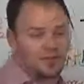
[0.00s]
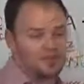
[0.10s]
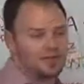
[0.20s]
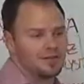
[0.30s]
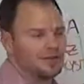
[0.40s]
And
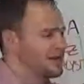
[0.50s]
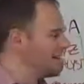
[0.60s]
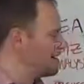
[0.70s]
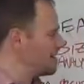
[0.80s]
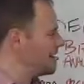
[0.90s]

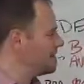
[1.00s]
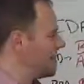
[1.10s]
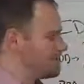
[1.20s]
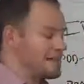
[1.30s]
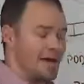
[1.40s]
that
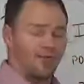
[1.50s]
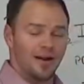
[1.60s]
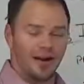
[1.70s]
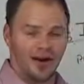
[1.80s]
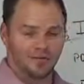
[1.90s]
doesn't happen
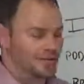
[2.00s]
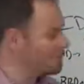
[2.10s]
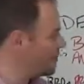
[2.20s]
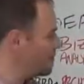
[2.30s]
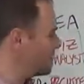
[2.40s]
very often,
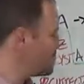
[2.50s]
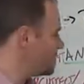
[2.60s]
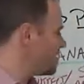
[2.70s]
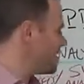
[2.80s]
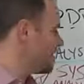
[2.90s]
but we do
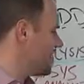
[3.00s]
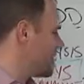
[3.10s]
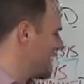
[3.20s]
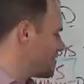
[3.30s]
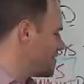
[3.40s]
see the
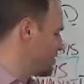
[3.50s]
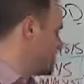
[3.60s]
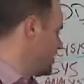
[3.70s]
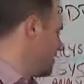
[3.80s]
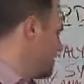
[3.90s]

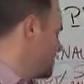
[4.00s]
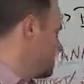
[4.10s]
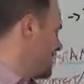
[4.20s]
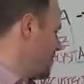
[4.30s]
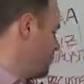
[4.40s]
occasional
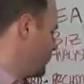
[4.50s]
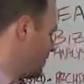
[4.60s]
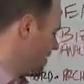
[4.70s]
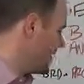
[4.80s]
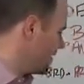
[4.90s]
sale
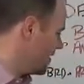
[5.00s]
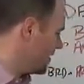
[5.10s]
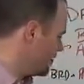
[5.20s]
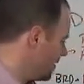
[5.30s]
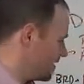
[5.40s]
for
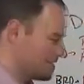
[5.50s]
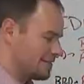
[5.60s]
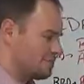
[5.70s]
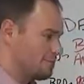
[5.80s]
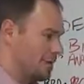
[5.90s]
what it is,
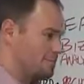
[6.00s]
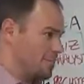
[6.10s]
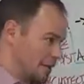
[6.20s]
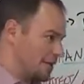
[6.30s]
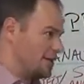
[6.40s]
$1
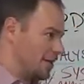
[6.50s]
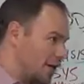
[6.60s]
billion